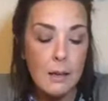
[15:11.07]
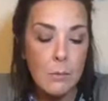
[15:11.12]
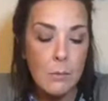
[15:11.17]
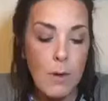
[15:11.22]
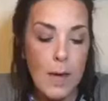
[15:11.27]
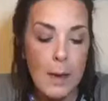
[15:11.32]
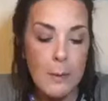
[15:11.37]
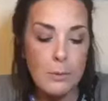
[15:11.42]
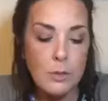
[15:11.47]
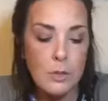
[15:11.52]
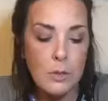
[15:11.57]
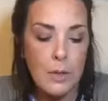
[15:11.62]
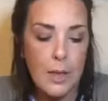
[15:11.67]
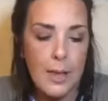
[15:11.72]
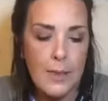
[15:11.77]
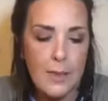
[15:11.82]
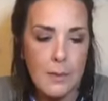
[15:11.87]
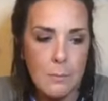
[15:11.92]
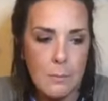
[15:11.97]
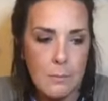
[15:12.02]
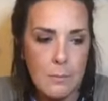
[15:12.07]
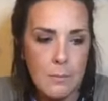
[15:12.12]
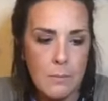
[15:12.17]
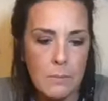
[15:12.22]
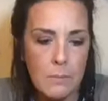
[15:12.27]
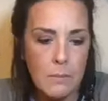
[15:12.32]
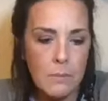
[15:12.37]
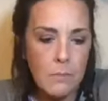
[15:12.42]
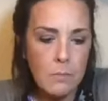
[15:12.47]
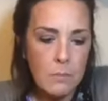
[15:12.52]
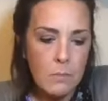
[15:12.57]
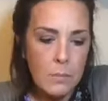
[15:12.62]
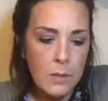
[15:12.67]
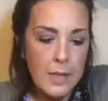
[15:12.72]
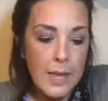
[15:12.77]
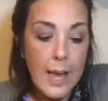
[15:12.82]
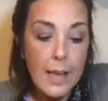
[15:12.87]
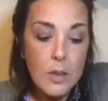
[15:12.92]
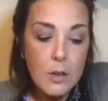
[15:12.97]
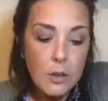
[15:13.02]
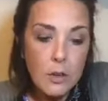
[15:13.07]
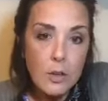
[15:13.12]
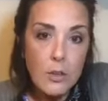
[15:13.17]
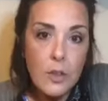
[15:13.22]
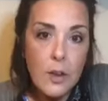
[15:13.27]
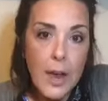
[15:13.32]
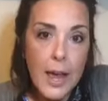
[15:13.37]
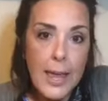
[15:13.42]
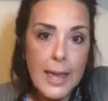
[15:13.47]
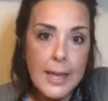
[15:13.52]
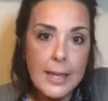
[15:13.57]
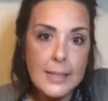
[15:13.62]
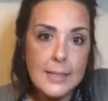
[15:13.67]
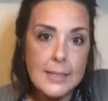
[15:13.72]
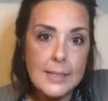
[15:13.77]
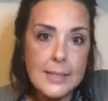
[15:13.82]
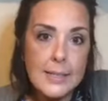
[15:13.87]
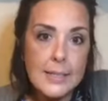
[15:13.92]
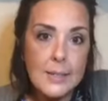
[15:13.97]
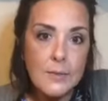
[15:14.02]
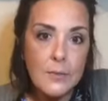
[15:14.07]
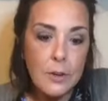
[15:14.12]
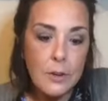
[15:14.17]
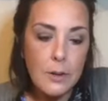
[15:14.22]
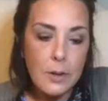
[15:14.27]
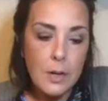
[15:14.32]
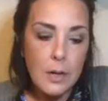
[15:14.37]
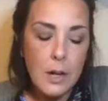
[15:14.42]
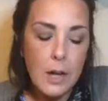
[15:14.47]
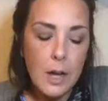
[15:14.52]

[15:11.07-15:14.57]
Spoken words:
Well, how would you lay them? Yeah, you could do their hands in different